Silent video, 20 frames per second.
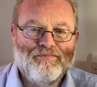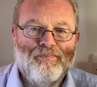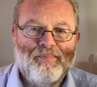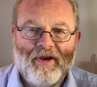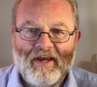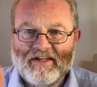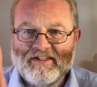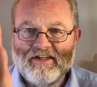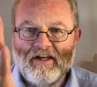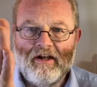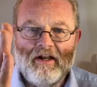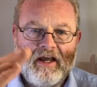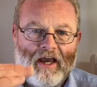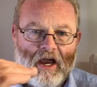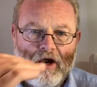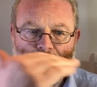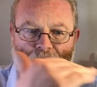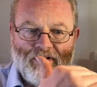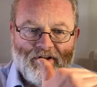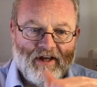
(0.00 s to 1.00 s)
basically
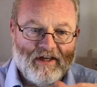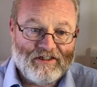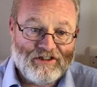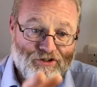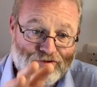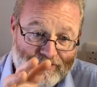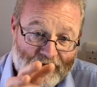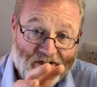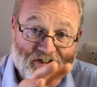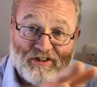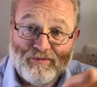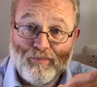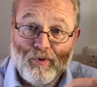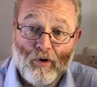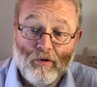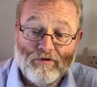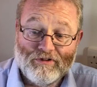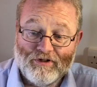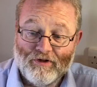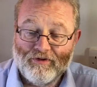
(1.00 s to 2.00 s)
how it is
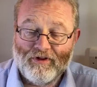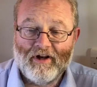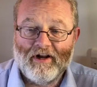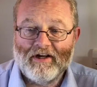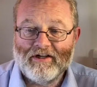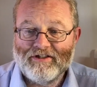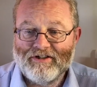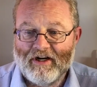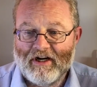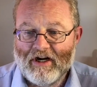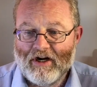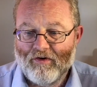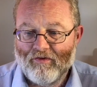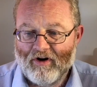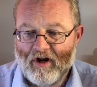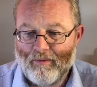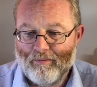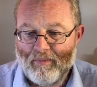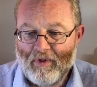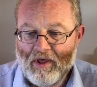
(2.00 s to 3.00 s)
transposed onto that
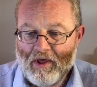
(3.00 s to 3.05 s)
diagram.